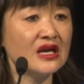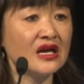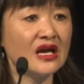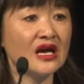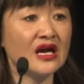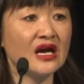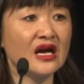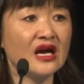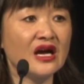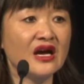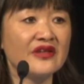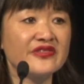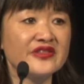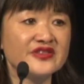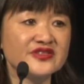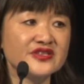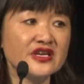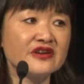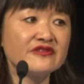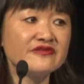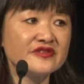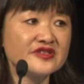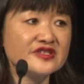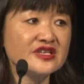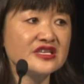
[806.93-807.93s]
the
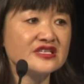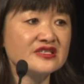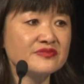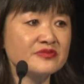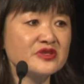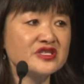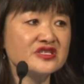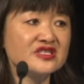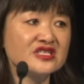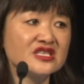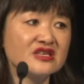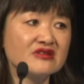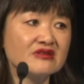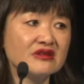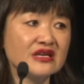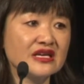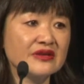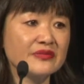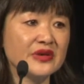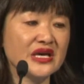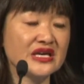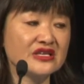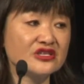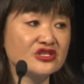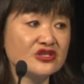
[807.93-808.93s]
self-assessment's generally
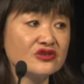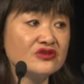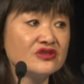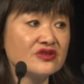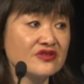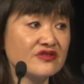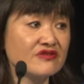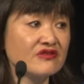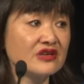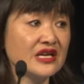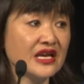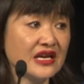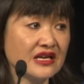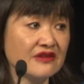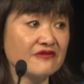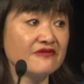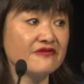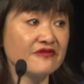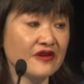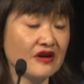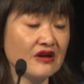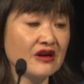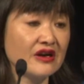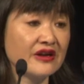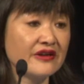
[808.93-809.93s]
about 2 to 3 out of
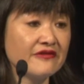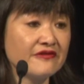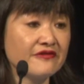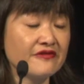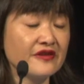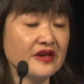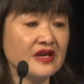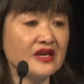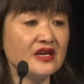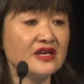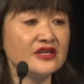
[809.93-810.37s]
5.